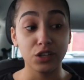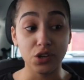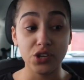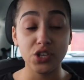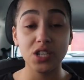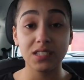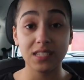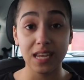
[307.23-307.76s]
You
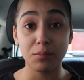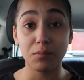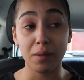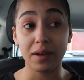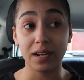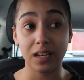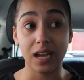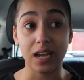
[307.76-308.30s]
should see my
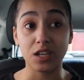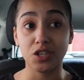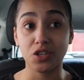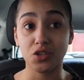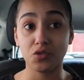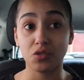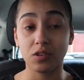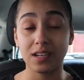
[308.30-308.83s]

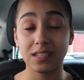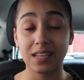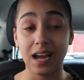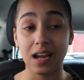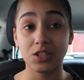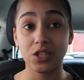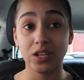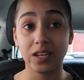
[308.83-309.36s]
medication drawer. It's
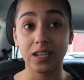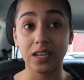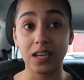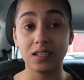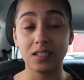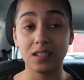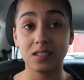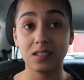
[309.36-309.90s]
actually
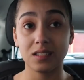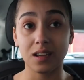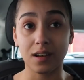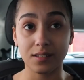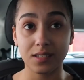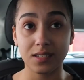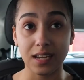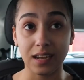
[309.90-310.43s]

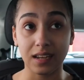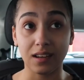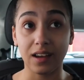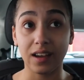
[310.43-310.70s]
disgusting.